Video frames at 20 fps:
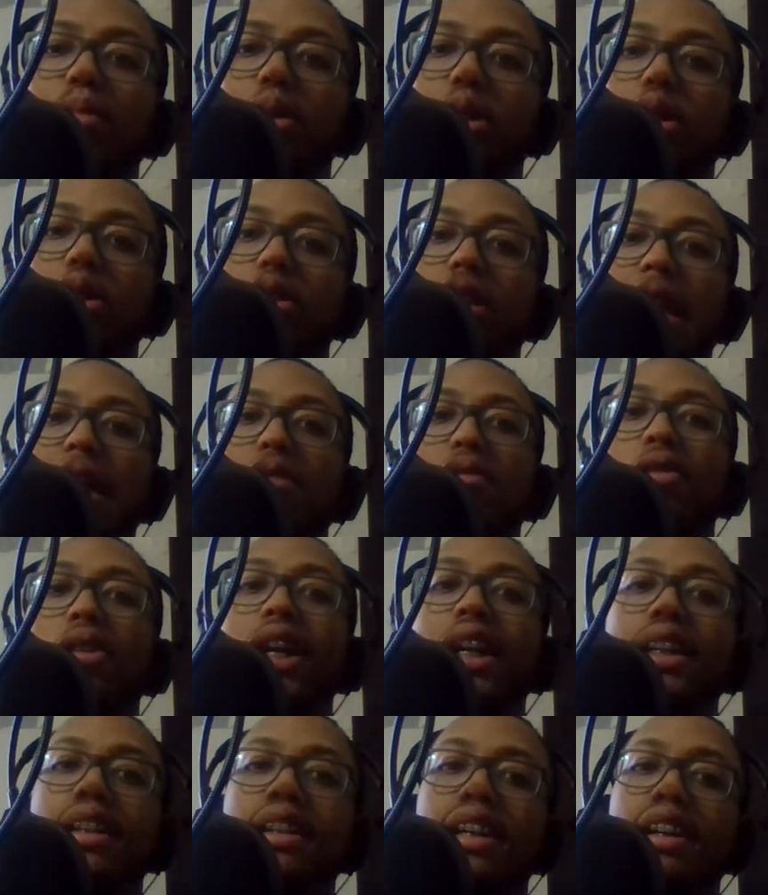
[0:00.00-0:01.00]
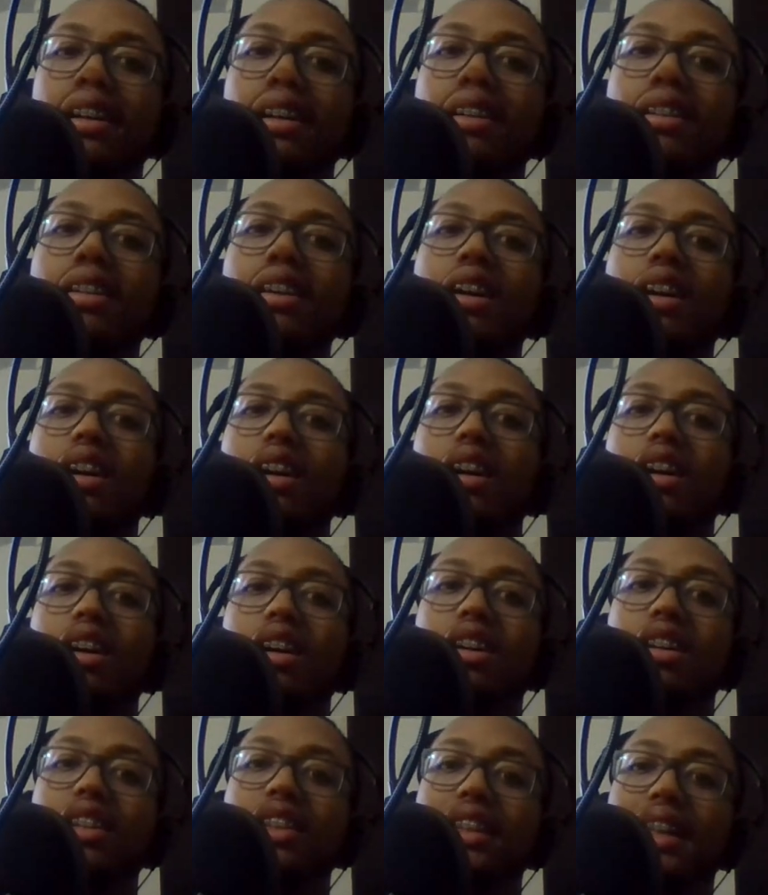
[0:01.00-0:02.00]
So they win their
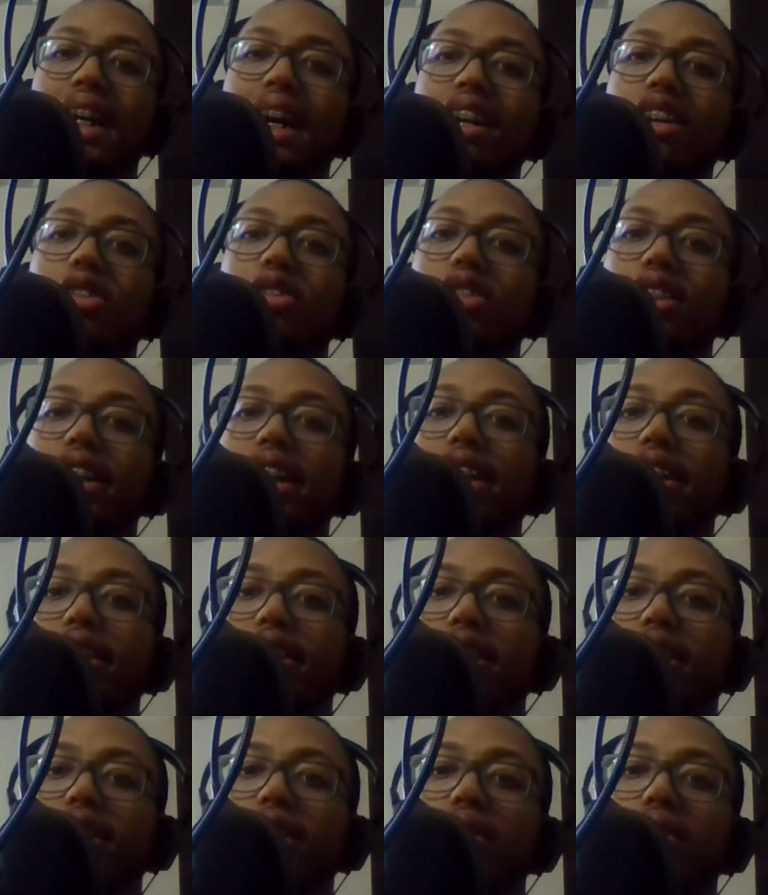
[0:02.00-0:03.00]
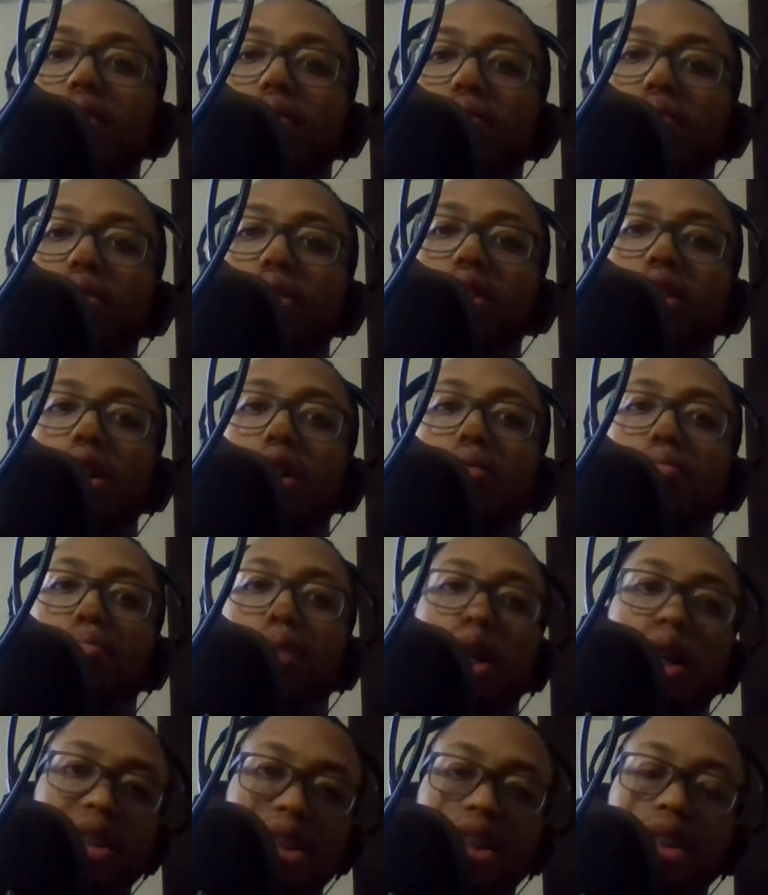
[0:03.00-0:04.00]
title against the
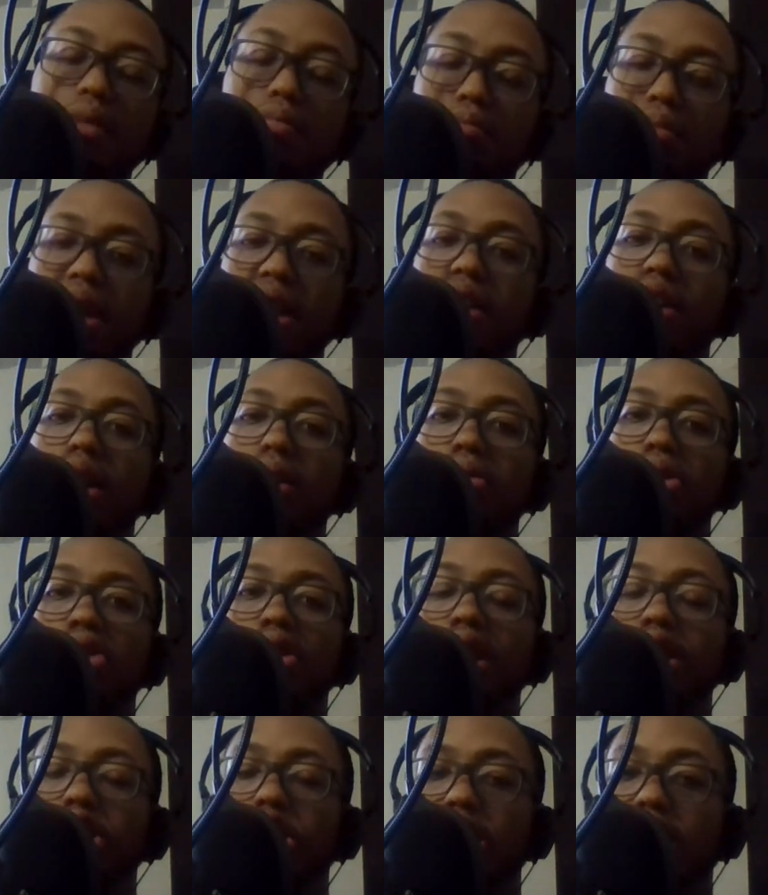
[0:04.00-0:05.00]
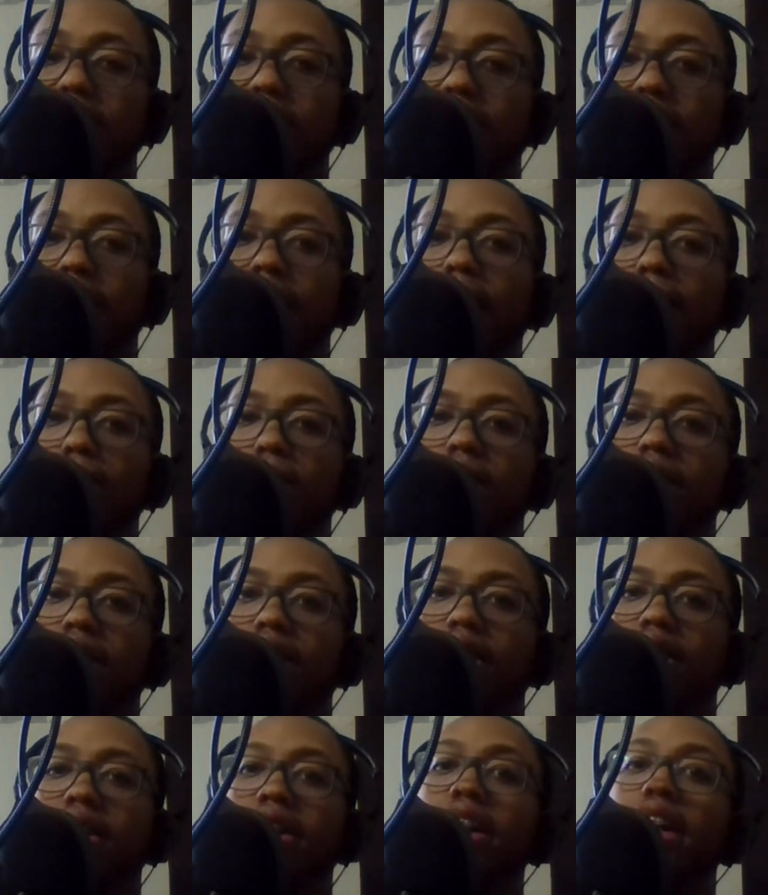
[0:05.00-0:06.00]
Boston PWHL team in
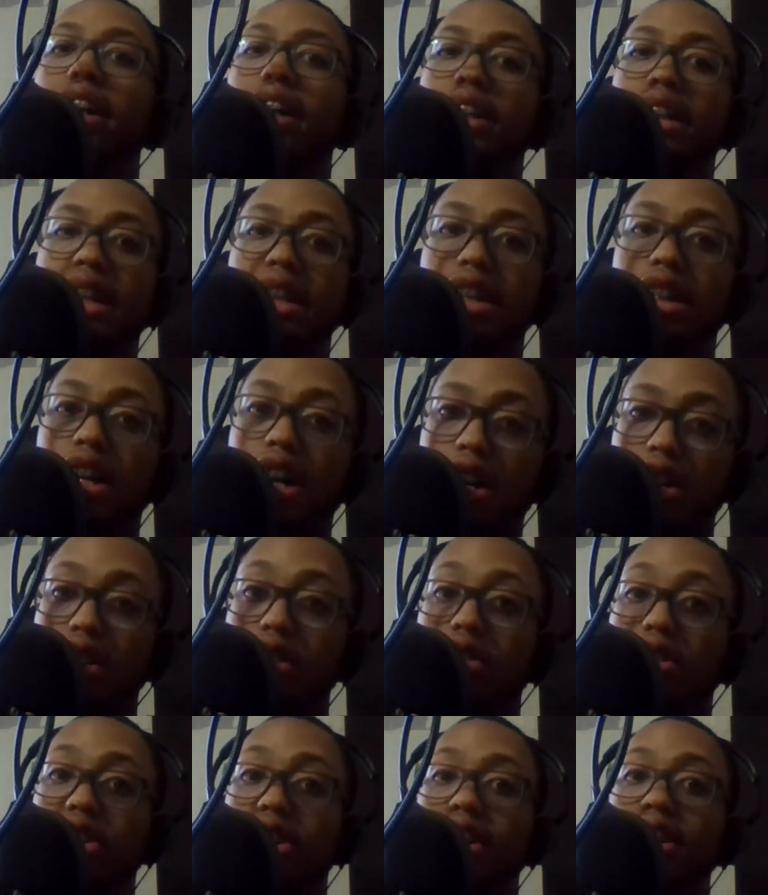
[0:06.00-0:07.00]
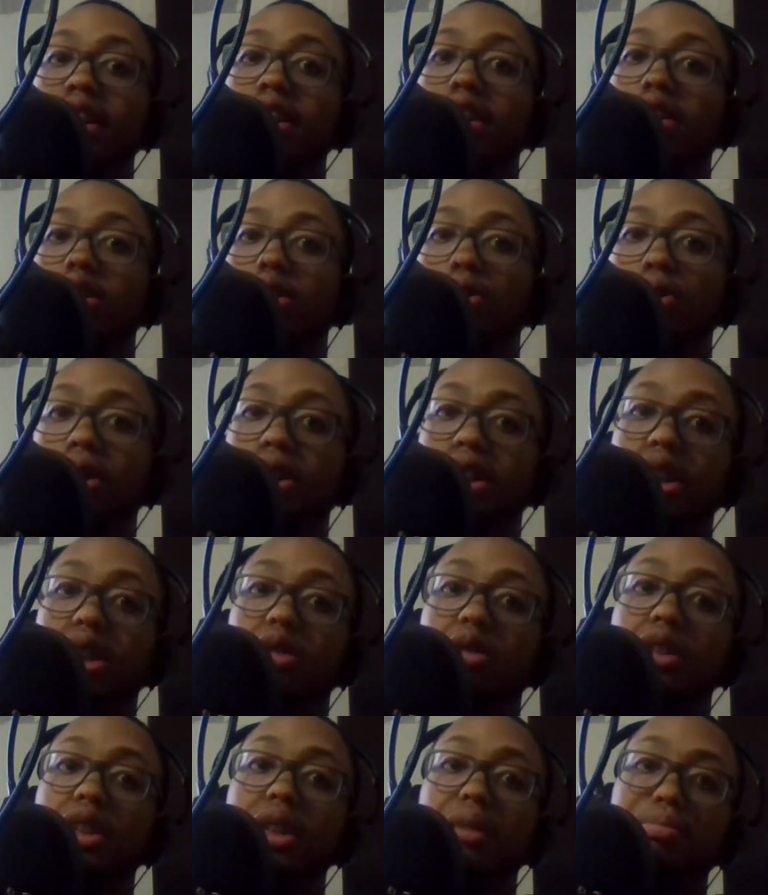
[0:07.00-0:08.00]
their inaugural season. Of course, this
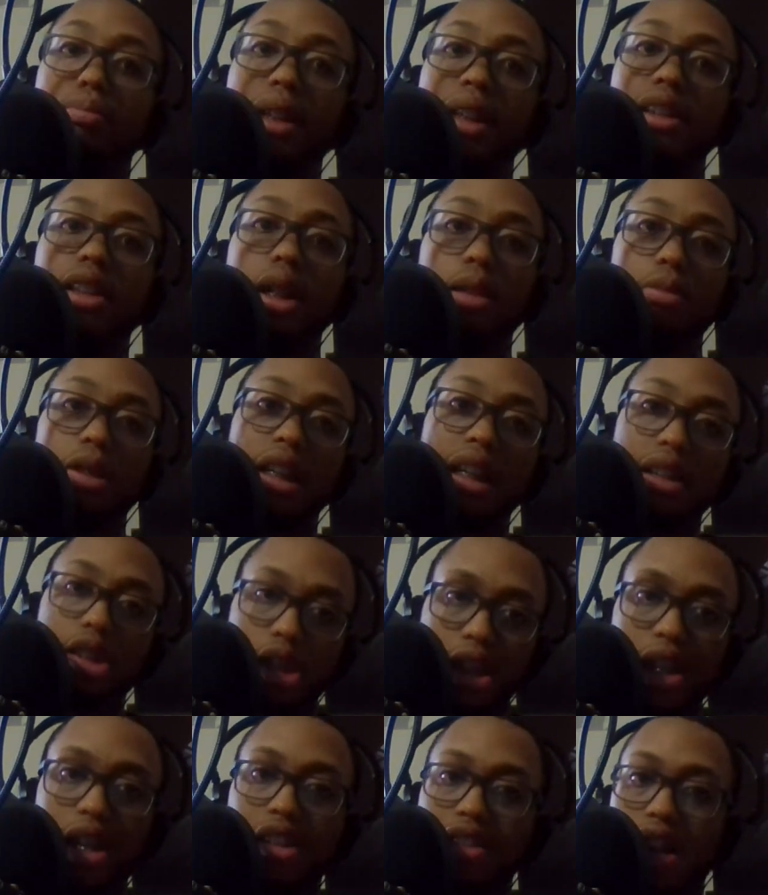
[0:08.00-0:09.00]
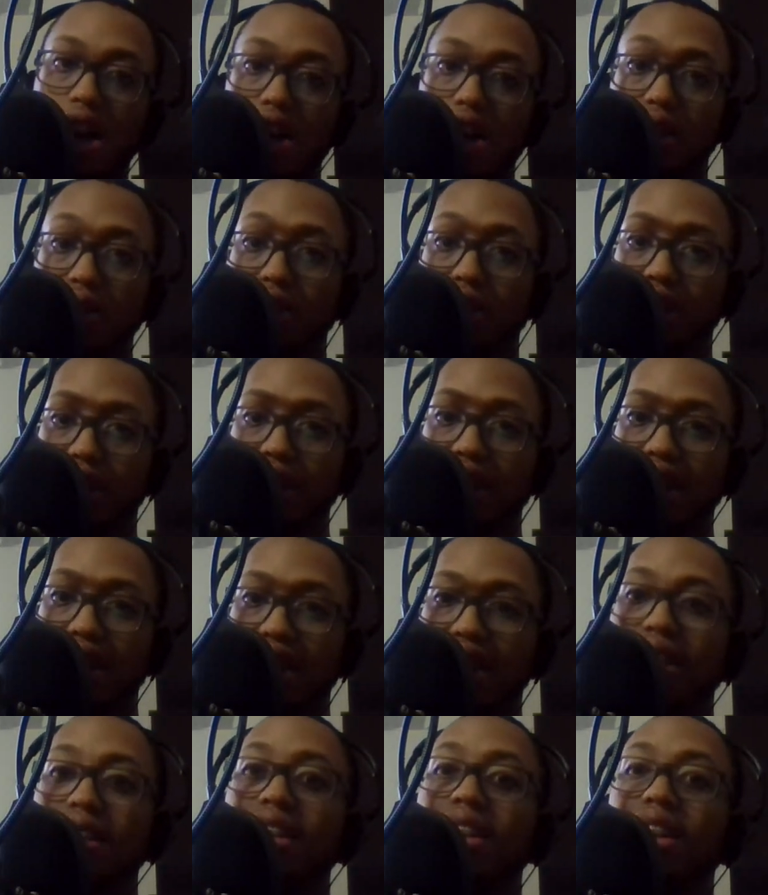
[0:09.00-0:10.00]
was the PWHL inaugural
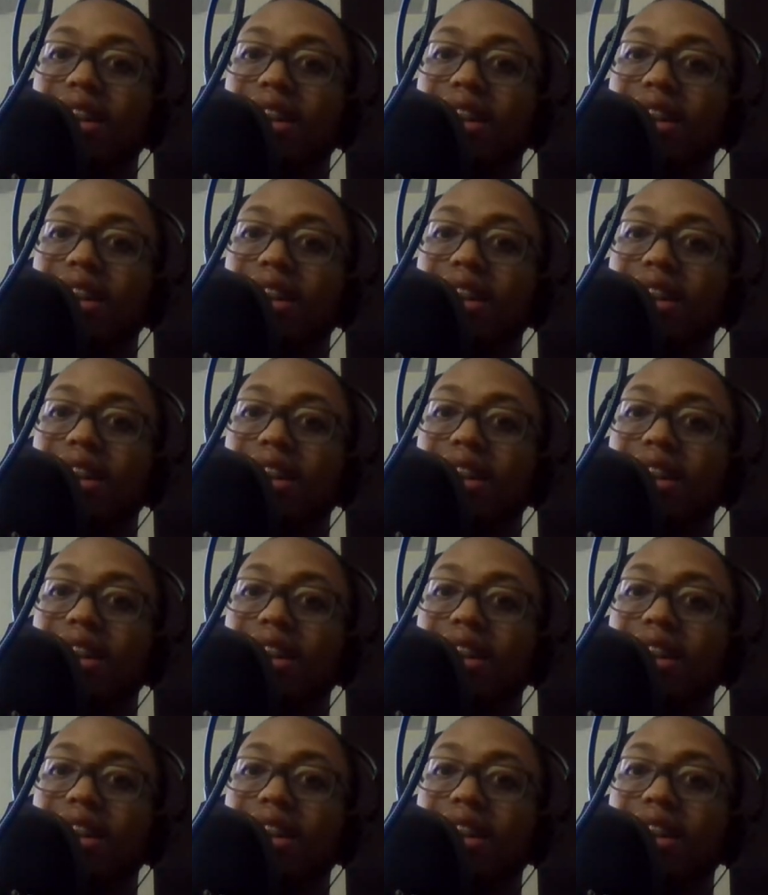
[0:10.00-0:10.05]
season,